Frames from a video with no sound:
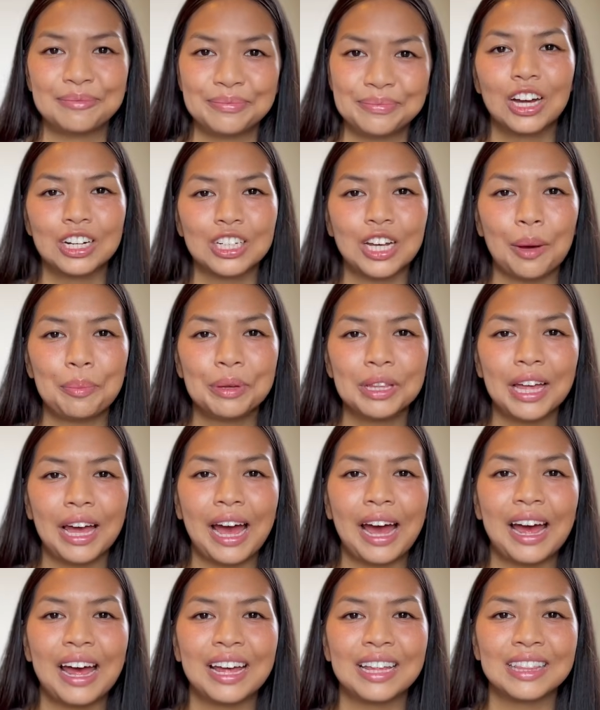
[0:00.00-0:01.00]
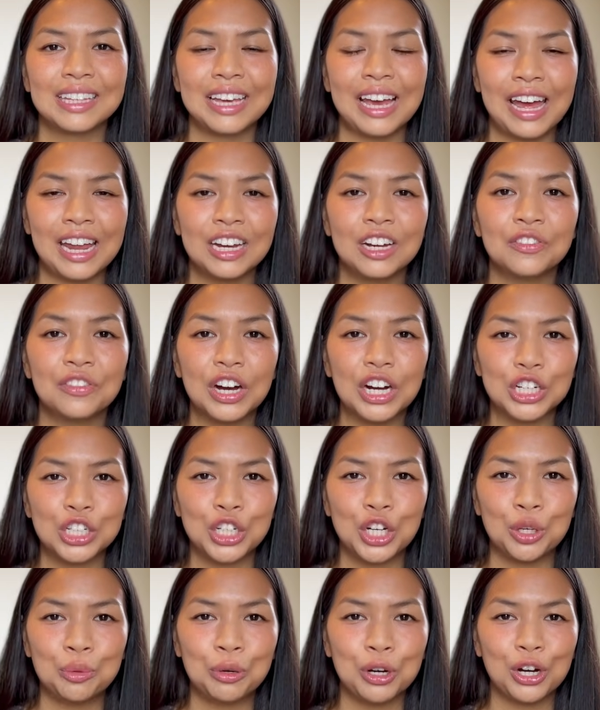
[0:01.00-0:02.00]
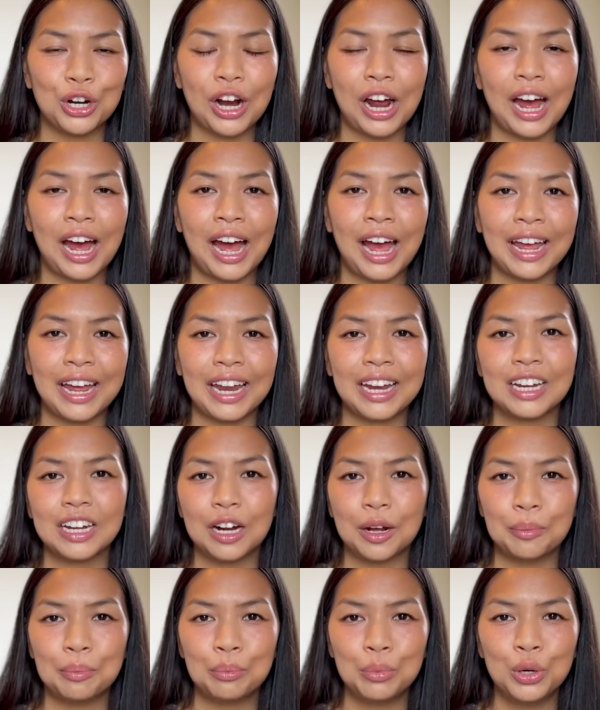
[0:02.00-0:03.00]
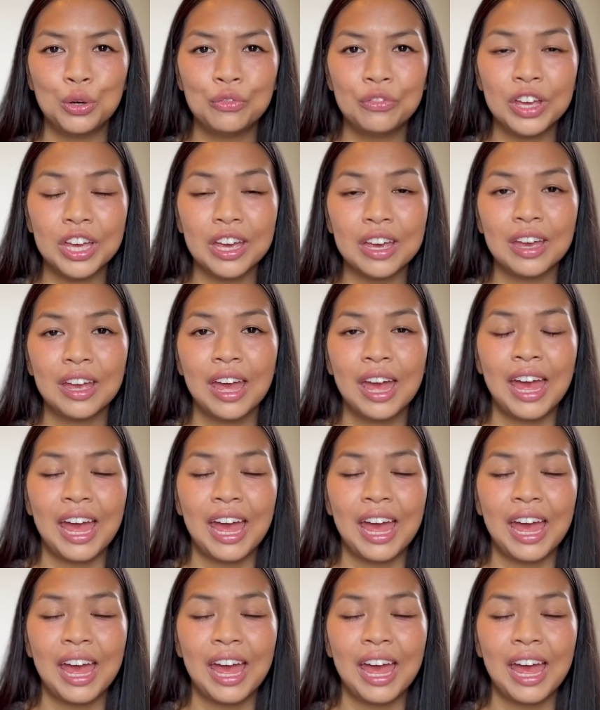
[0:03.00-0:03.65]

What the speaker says: On top of that, at the end of October, I ended up moving,